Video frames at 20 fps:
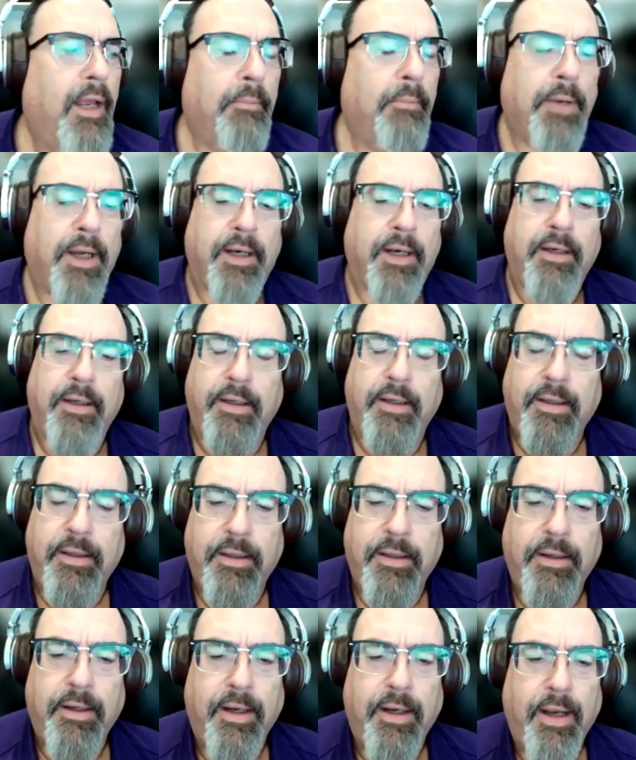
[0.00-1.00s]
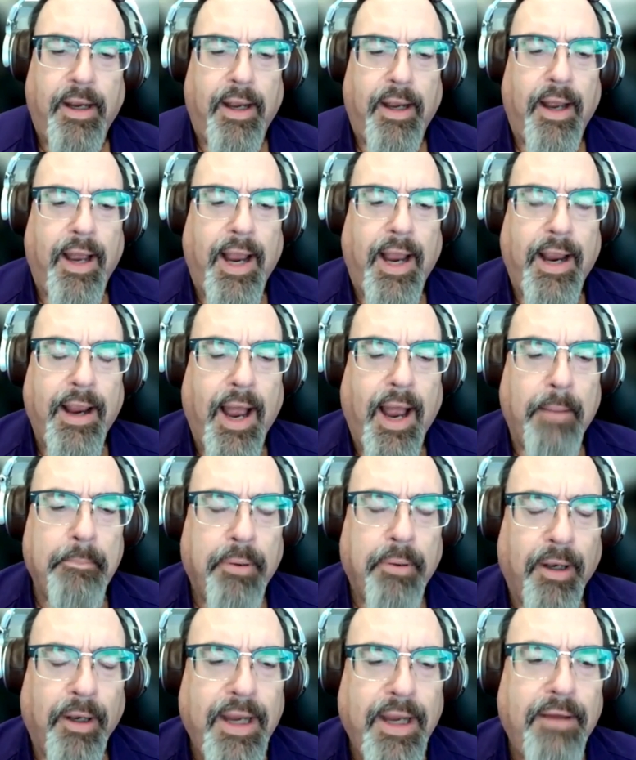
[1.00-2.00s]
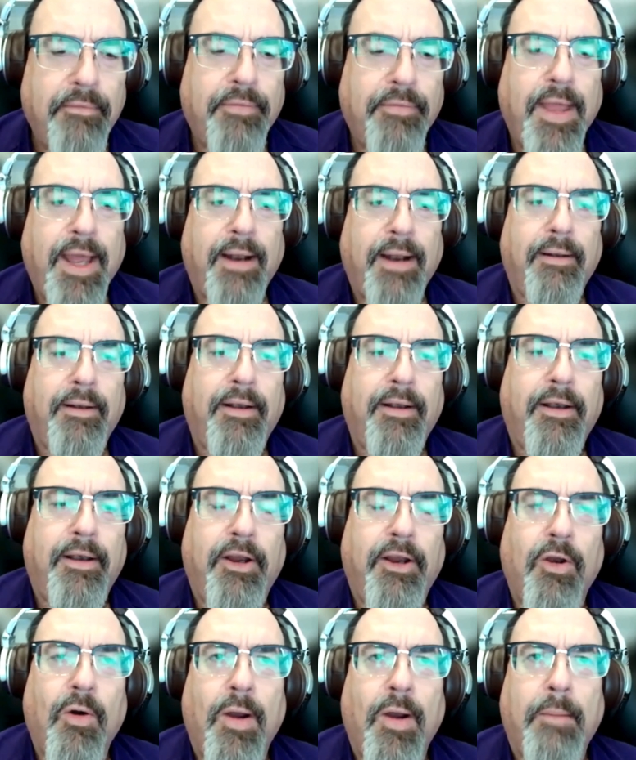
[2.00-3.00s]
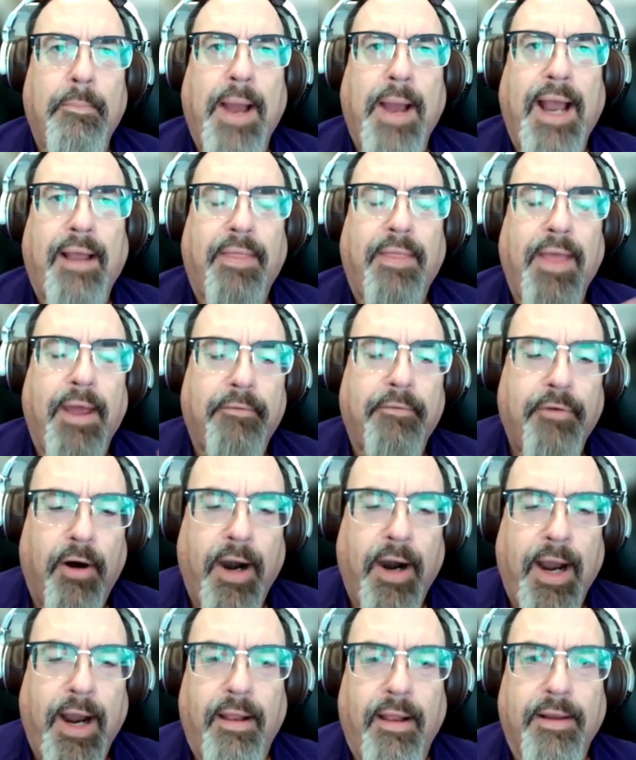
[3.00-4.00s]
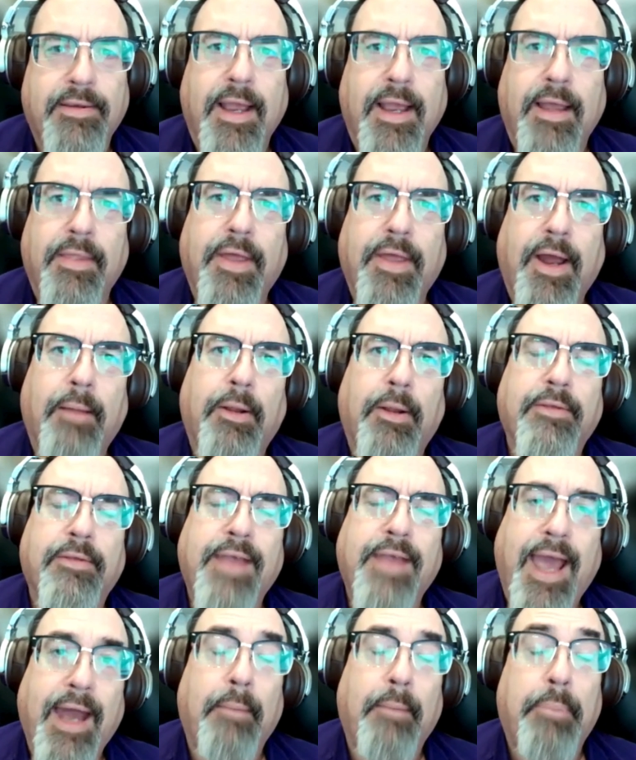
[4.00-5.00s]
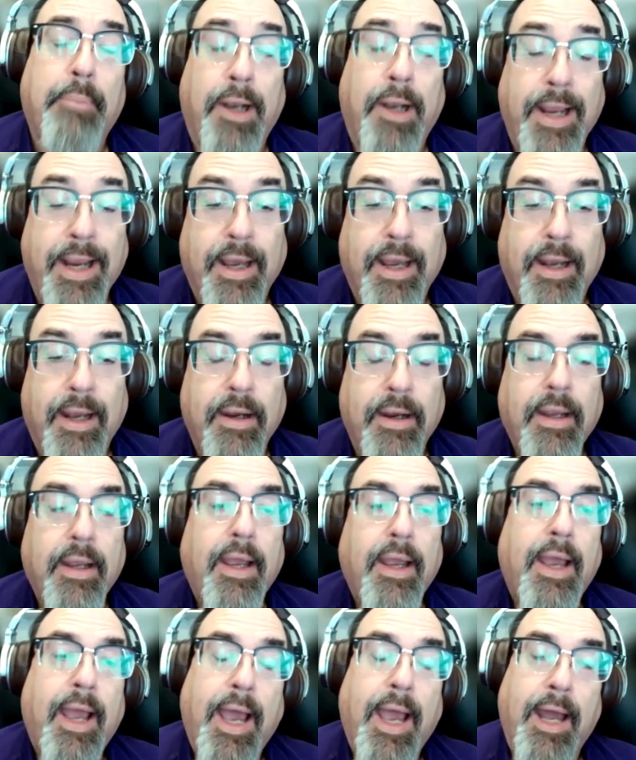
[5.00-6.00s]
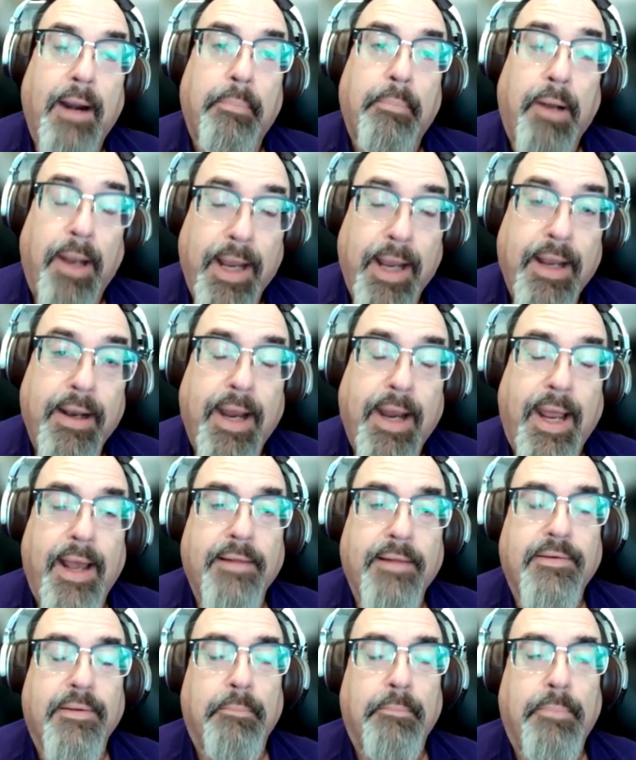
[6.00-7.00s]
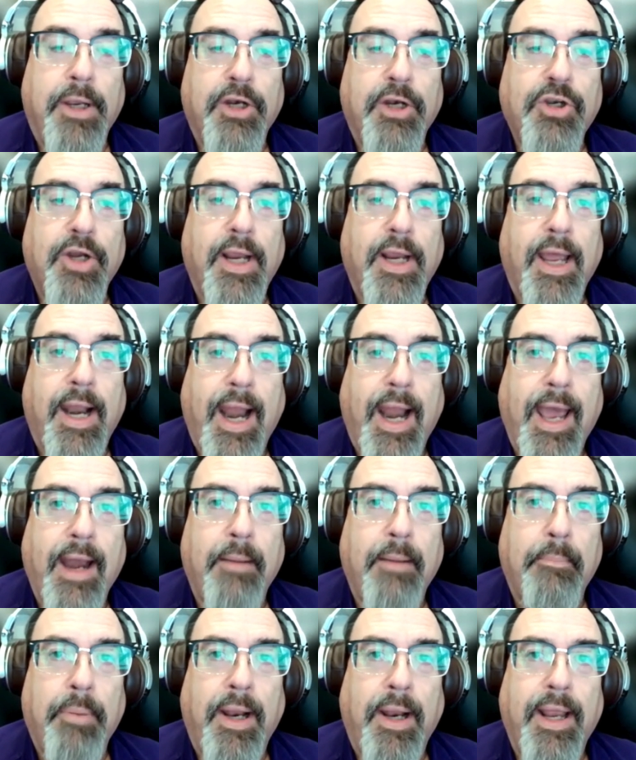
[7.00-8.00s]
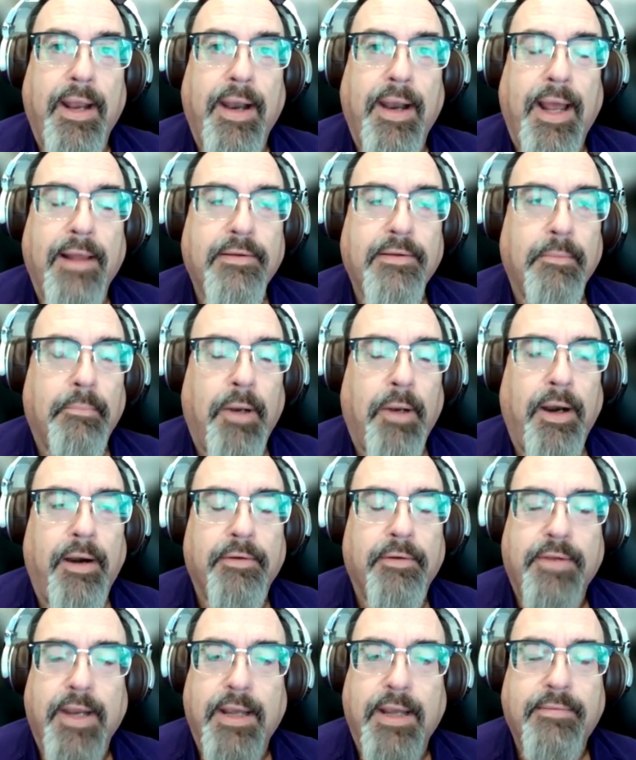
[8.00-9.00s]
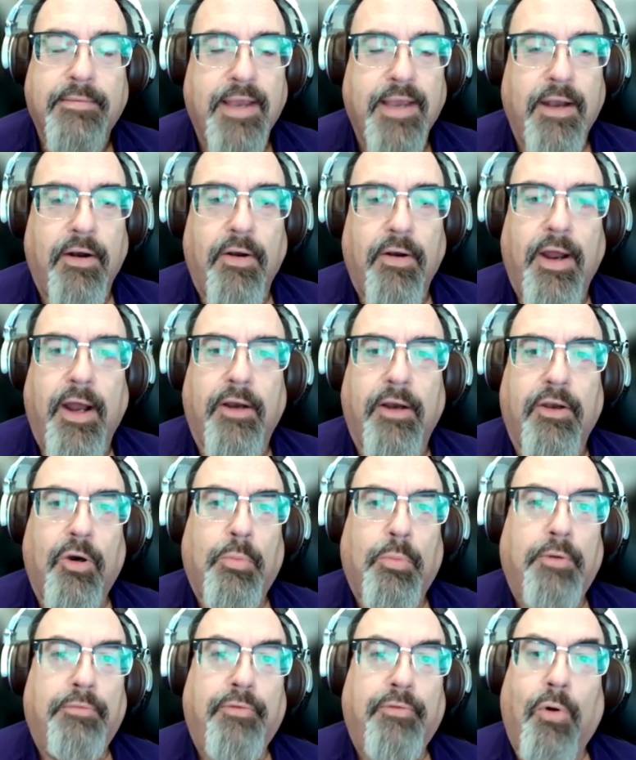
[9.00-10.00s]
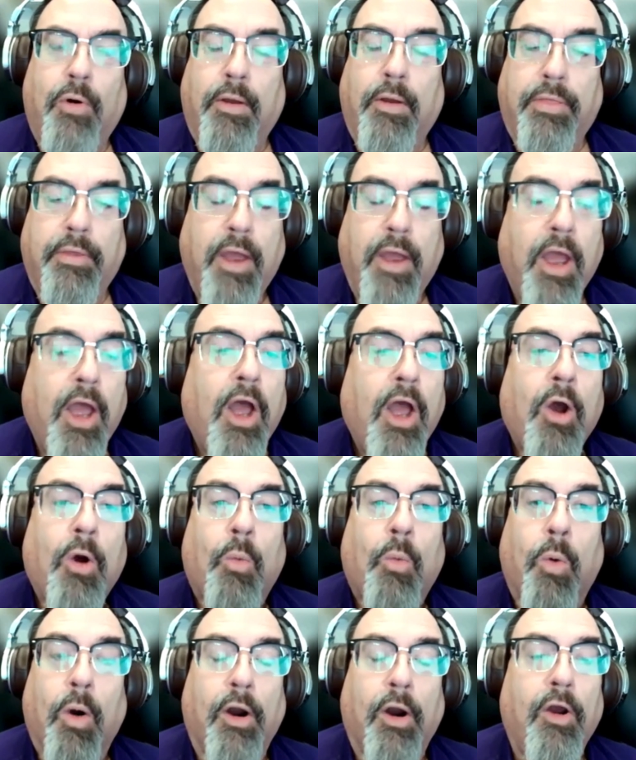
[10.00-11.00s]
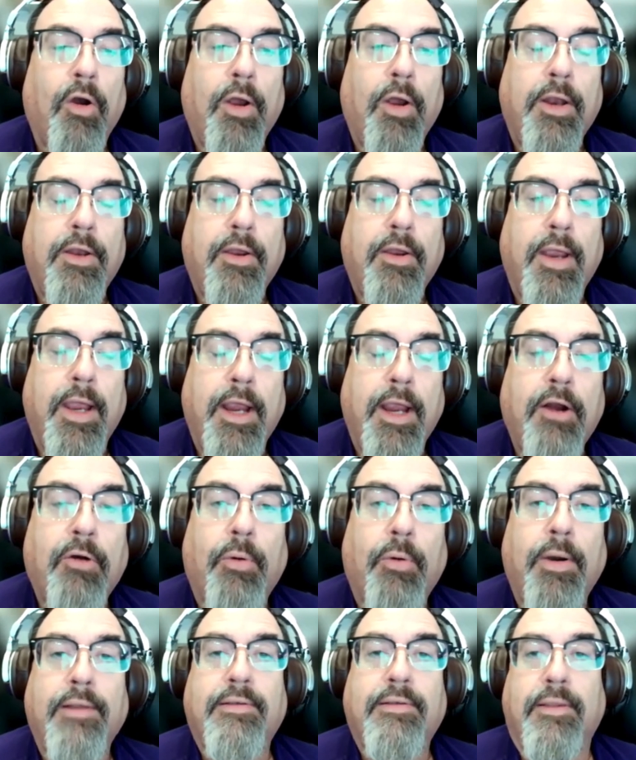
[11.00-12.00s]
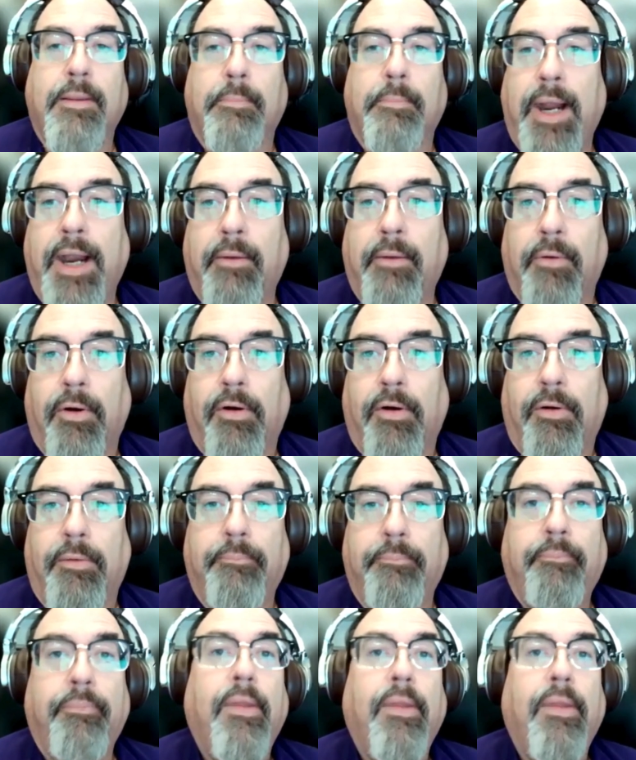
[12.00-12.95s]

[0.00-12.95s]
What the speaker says: But I believe that going back that far, Alex Anthopoulos had a plan to add some pitching and had a plan to add some players. He said on October 4th, we're going to increase the payroll.